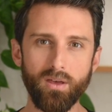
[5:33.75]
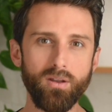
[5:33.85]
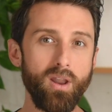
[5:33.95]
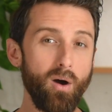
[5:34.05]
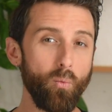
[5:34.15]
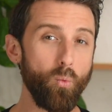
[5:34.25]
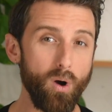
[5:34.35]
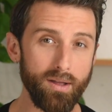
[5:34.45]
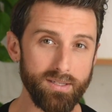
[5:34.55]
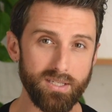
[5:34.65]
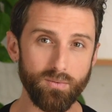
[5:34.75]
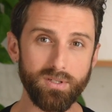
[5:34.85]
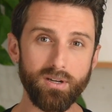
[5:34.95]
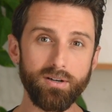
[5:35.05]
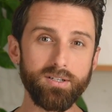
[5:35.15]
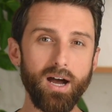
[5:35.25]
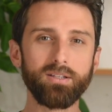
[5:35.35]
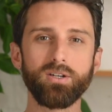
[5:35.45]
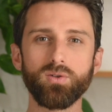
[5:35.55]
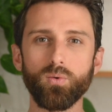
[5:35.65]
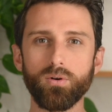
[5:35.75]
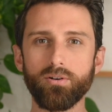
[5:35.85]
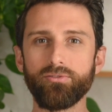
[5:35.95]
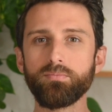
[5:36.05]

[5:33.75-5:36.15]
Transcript: Not once was there a doctor's order for